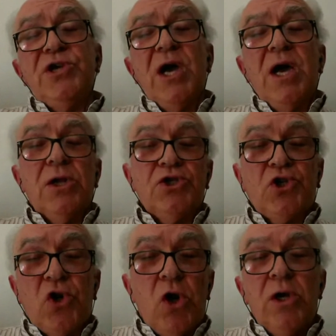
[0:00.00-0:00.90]
care,
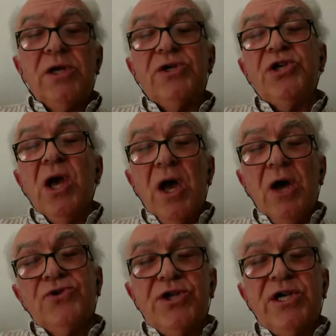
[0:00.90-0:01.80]
social
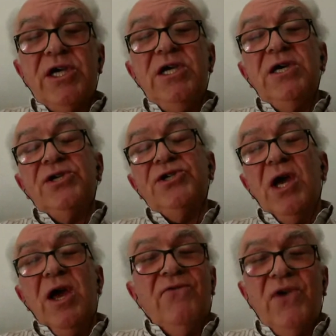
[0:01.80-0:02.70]
security,
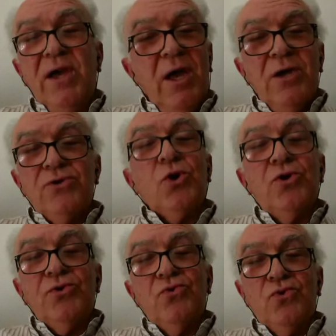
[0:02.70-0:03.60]
schools,
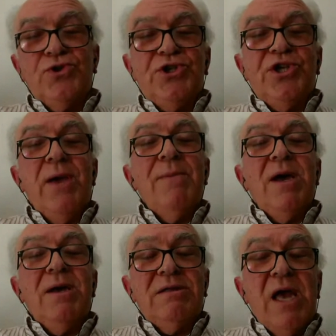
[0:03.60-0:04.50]
municipalities,
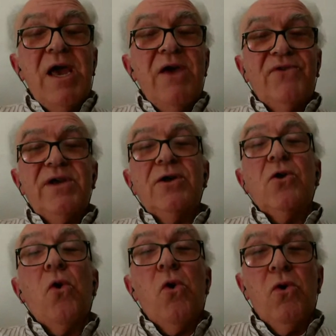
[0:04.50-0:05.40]
the
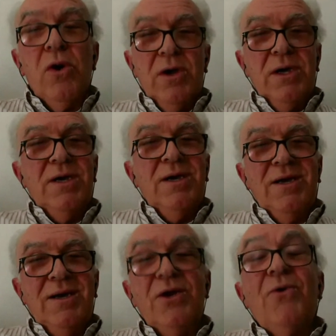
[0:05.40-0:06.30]
whole
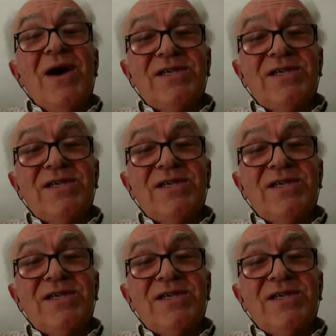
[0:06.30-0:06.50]
system.